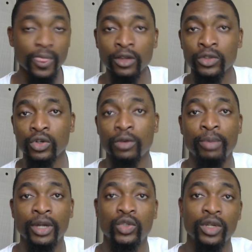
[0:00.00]
So
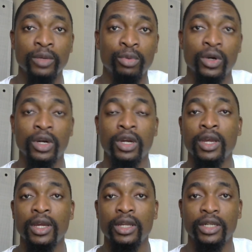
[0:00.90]
back to the book,
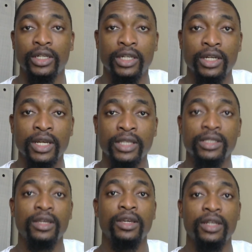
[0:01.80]
the traders,
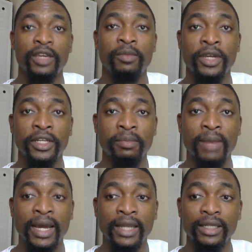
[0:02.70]
they made
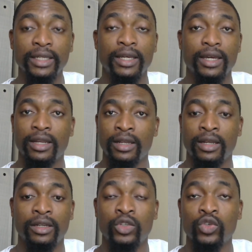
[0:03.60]
money, and
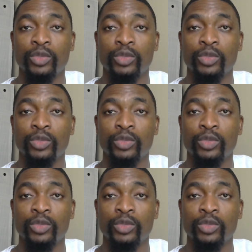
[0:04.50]
then it was